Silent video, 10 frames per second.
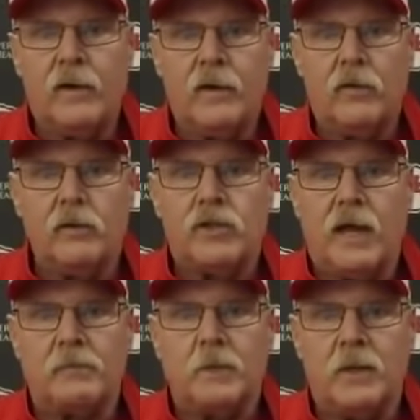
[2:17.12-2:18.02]
those
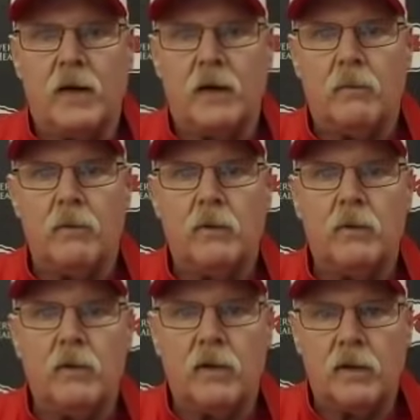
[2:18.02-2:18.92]
steps become
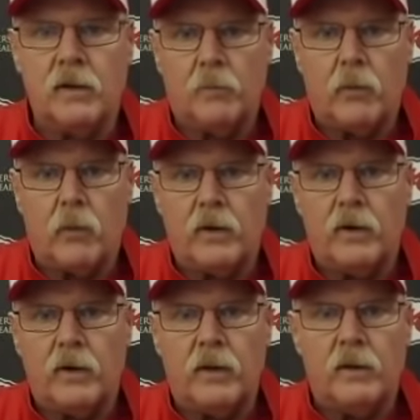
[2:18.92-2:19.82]

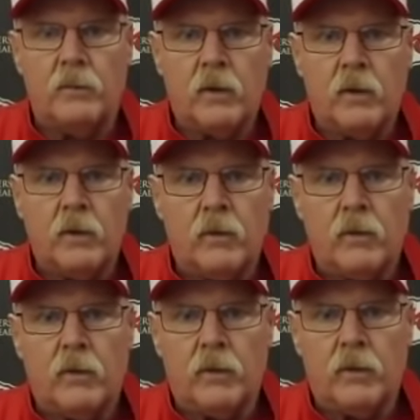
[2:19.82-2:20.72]
important
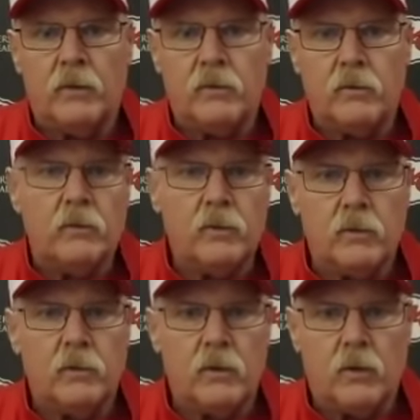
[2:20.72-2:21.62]
when
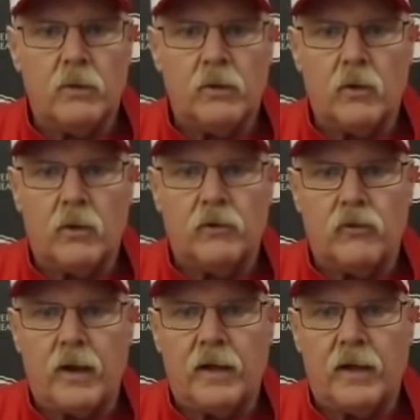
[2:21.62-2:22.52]
you go into
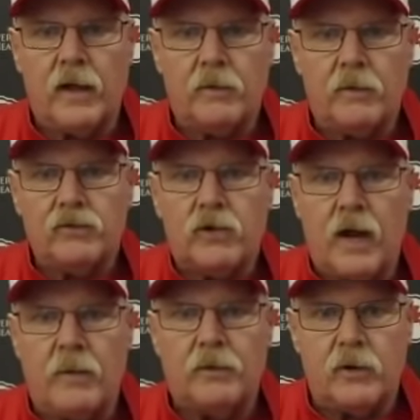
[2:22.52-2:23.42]
training camp. It gives you an
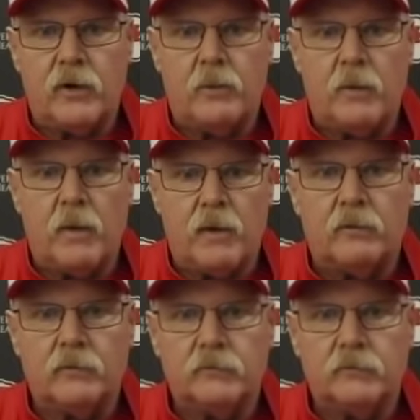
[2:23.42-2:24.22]
opportunity to be better.